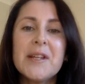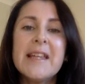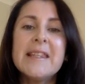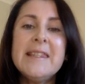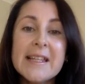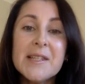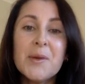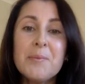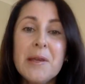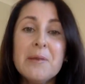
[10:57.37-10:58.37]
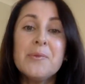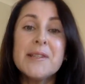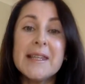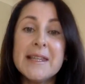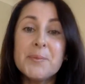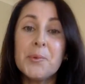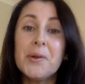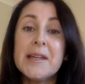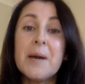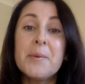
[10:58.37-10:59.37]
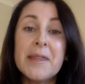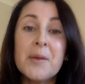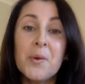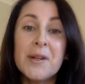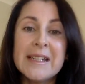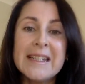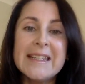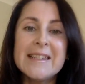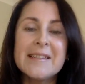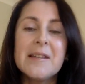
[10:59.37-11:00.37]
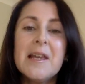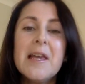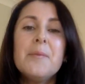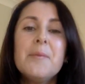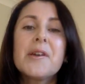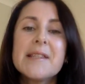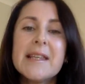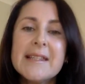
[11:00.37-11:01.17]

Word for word: And that's when people's ears prick up and they want to listen, because they